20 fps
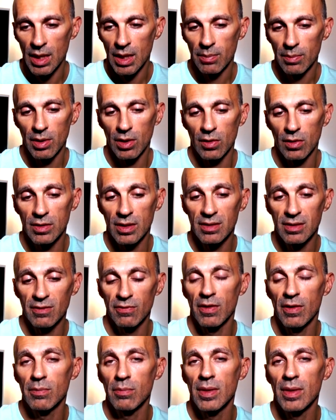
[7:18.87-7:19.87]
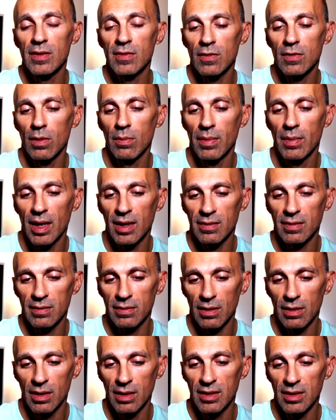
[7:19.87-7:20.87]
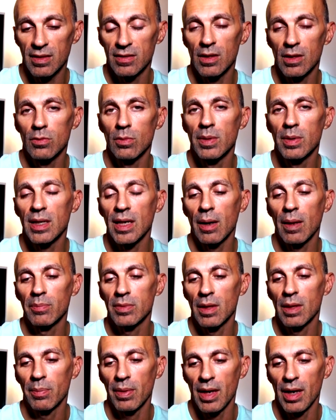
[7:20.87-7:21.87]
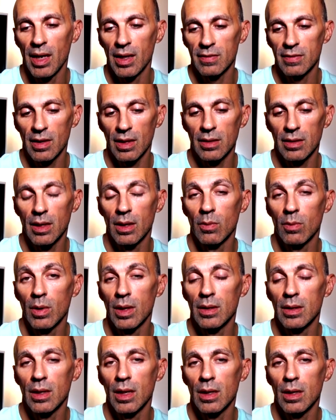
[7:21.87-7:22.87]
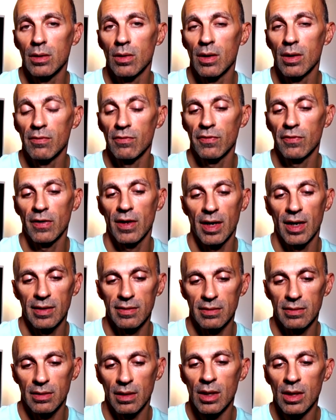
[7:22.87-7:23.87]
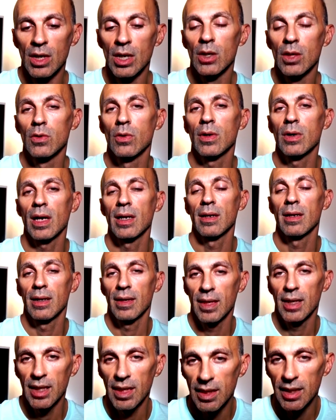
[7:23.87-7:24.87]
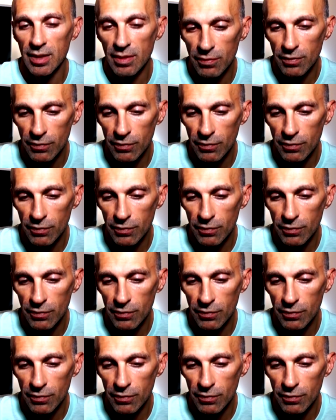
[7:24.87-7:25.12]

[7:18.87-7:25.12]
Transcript: because its thin midsole makes it easy to pick up the pace, and when going fast, you can lean